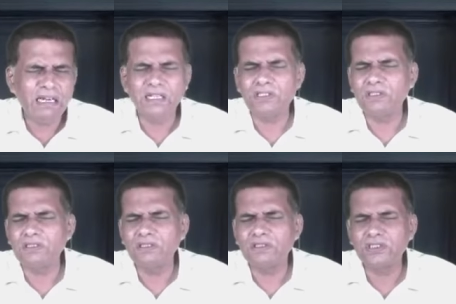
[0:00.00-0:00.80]
earth
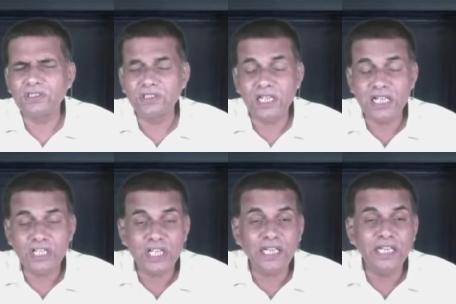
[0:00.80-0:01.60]
sister
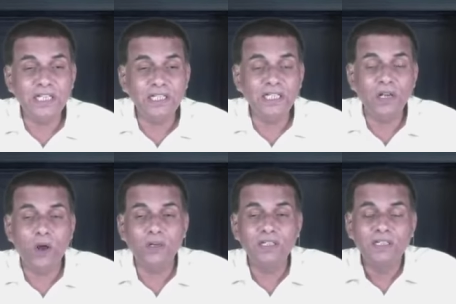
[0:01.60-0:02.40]
Janine
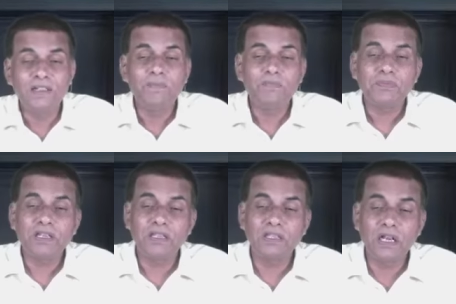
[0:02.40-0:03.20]
Dillon uh,